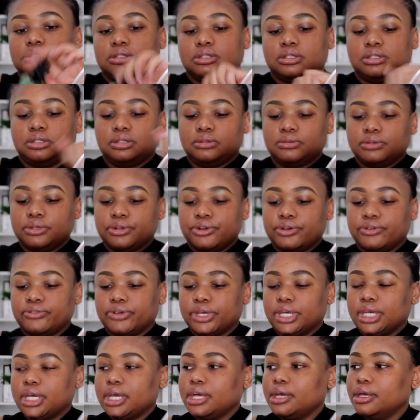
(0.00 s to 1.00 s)
This one
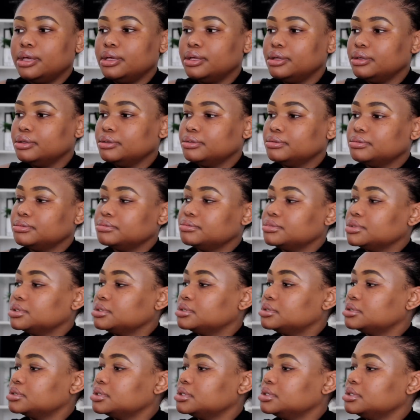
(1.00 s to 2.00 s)
over here.
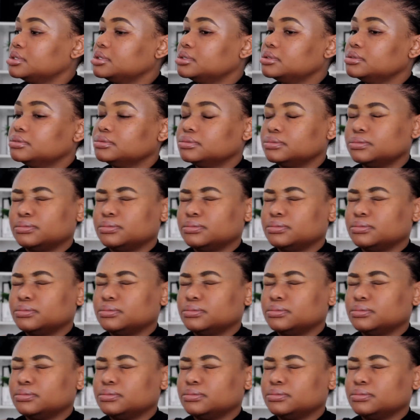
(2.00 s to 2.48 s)
Just gonna